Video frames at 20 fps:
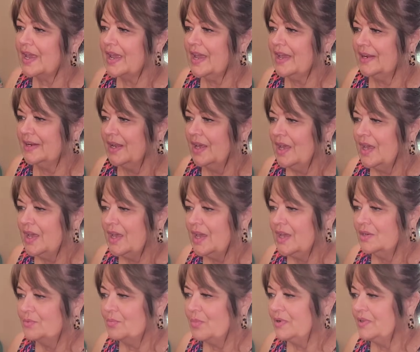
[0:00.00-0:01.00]
and
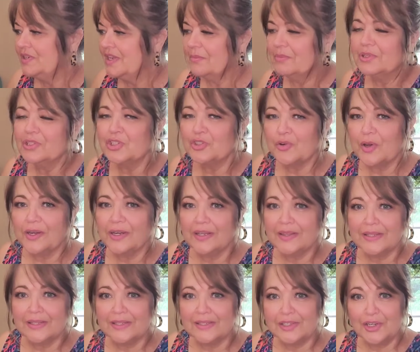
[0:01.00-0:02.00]
demonstrated
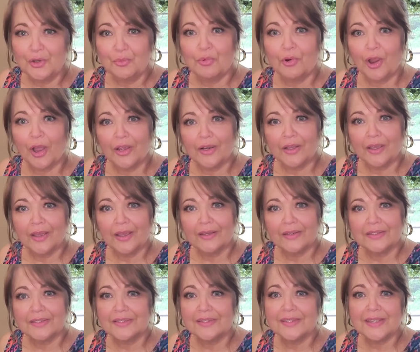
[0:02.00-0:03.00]
this new
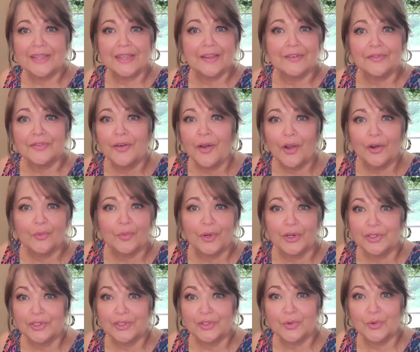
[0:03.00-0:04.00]
product to see if
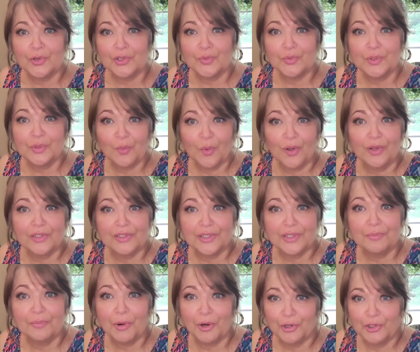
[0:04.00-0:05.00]
hardware stores would want
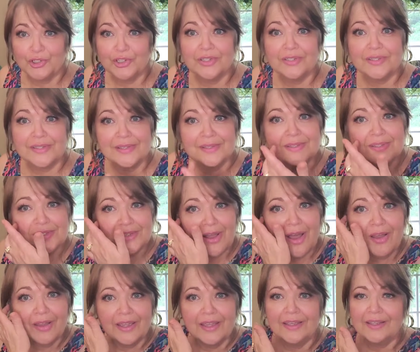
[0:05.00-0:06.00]
to purchase and
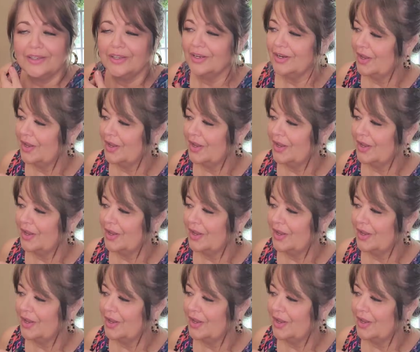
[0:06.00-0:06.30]
stock it, you